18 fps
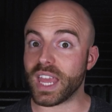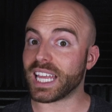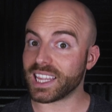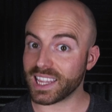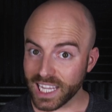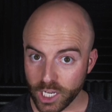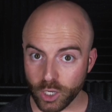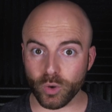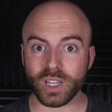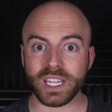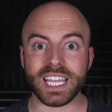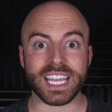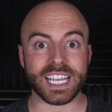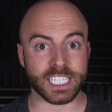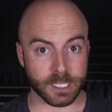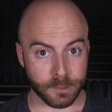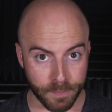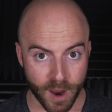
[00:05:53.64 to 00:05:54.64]
They literally
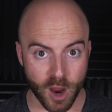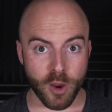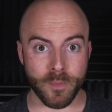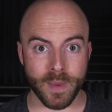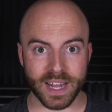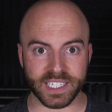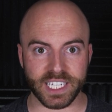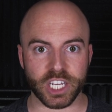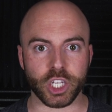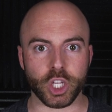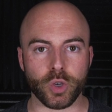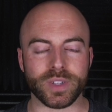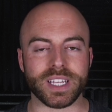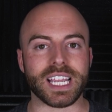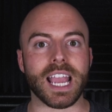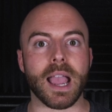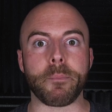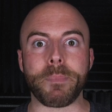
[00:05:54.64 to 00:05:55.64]
experimented
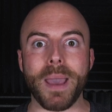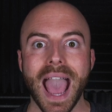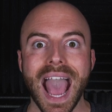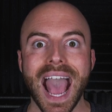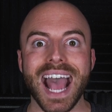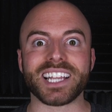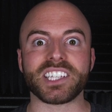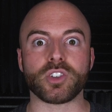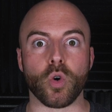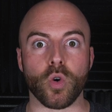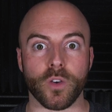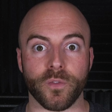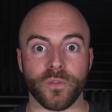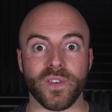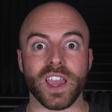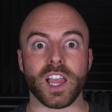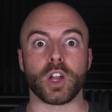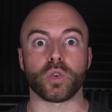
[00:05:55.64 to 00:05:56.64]
using a pass or
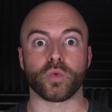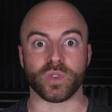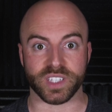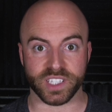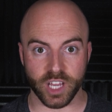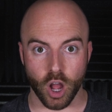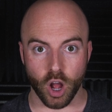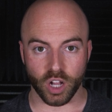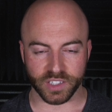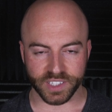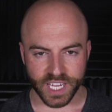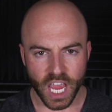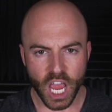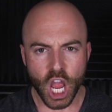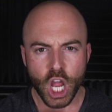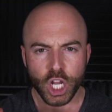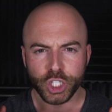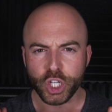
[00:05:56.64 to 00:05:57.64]
fail result
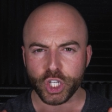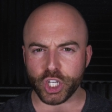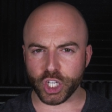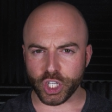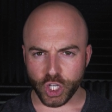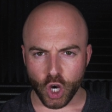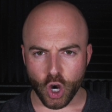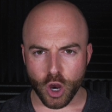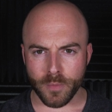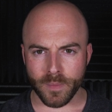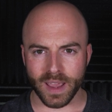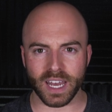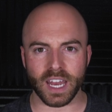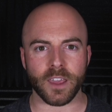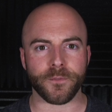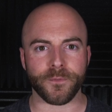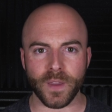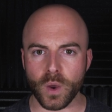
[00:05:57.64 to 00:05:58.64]
to determine
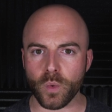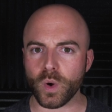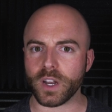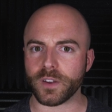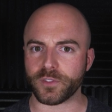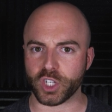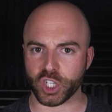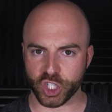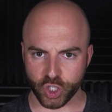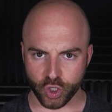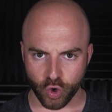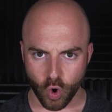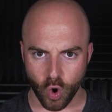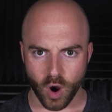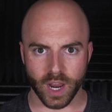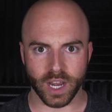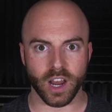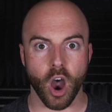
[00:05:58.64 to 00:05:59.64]
if it would have
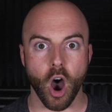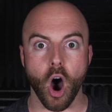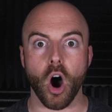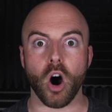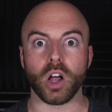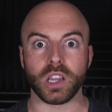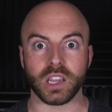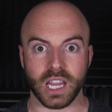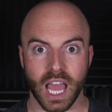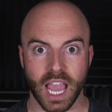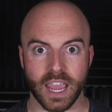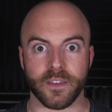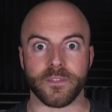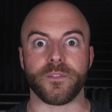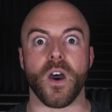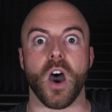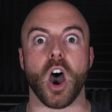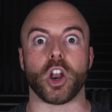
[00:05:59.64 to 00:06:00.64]
destroyed all
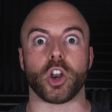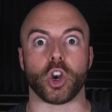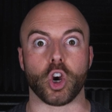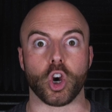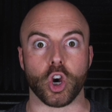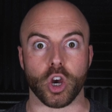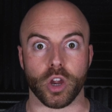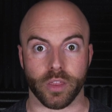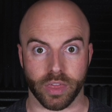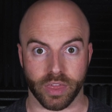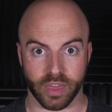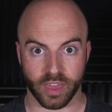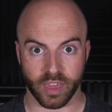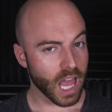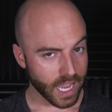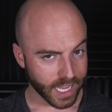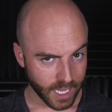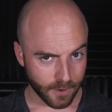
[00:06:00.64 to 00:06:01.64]
life on Earth.
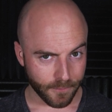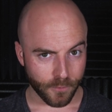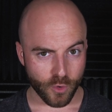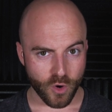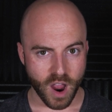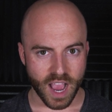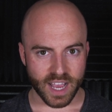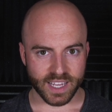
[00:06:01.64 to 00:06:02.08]
Lucky for